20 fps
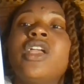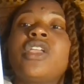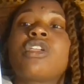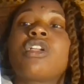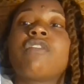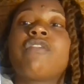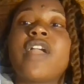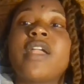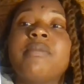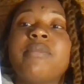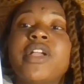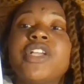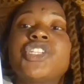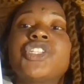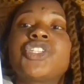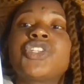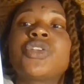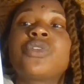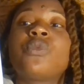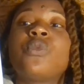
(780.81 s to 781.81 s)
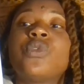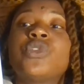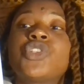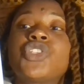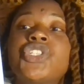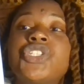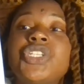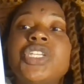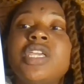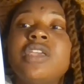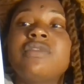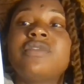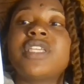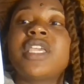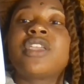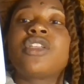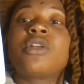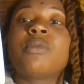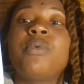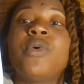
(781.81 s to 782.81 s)
your vibration will shift
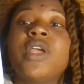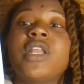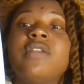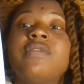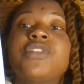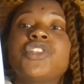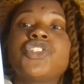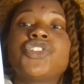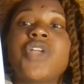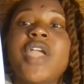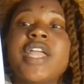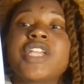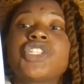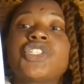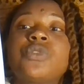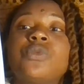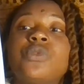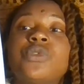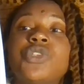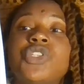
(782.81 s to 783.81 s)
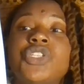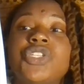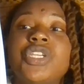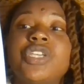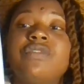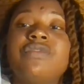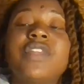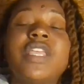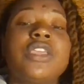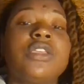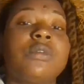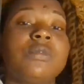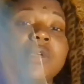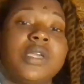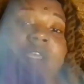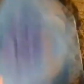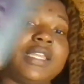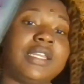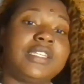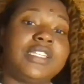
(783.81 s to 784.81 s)
and your point of attraction will shift, and you will
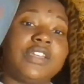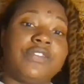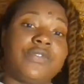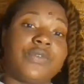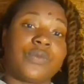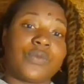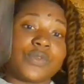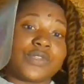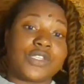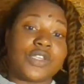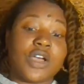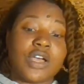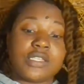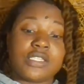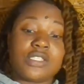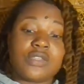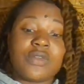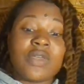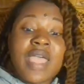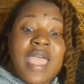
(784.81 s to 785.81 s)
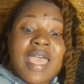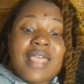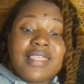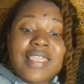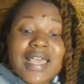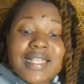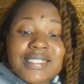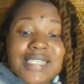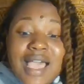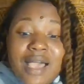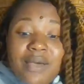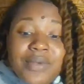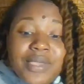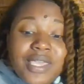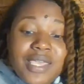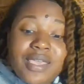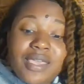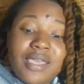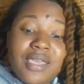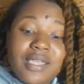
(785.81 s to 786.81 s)
get different results. So that's how we
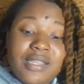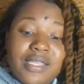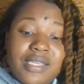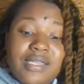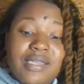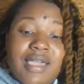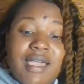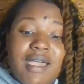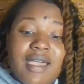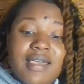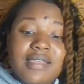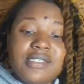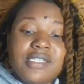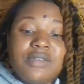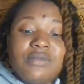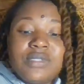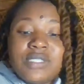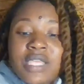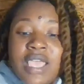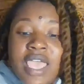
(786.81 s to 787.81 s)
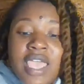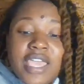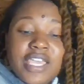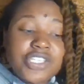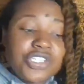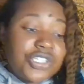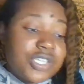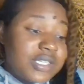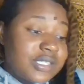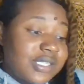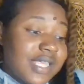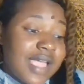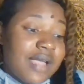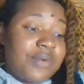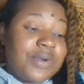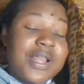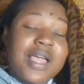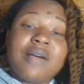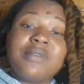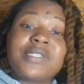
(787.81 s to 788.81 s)
get healing, guys. It's just like
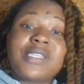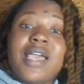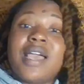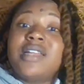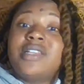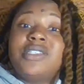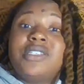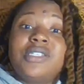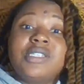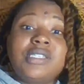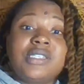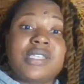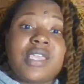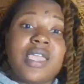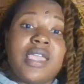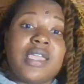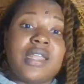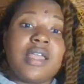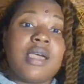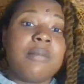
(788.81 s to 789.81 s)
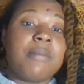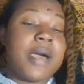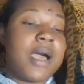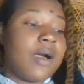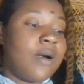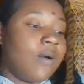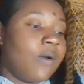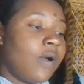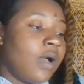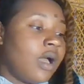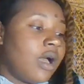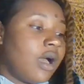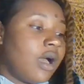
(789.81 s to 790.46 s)
what I was kind of just saying about